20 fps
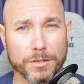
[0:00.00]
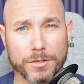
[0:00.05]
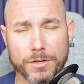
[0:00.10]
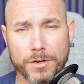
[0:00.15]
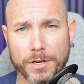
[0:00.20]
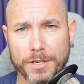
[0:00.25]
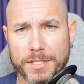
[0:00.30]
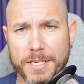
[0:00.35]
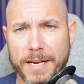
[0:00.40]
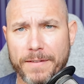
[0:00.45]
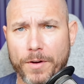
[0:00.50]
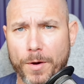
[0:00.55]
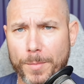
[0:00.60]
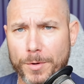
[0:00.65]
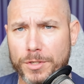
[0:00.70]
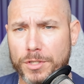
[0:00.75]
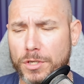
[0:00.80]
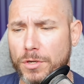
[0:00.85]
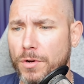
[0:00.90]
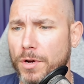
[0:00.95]
So you're going to save
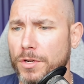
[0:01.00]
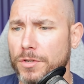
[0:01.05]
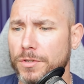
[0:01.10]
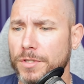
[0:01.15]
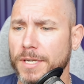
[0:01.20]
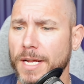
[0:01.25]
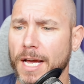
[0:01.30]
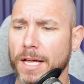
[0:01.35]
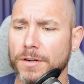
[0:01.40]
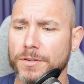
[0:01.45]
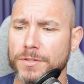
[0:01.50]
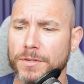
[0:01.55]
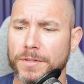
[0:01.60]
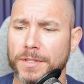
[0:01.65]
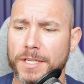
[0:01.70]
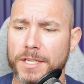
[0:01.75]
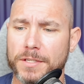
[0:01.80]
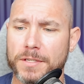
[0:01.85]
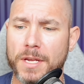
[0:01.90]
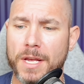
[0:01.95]
almost $200
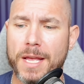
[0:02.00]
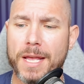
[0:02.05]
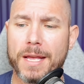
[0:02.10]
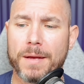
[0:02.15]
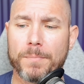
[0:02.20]
on this.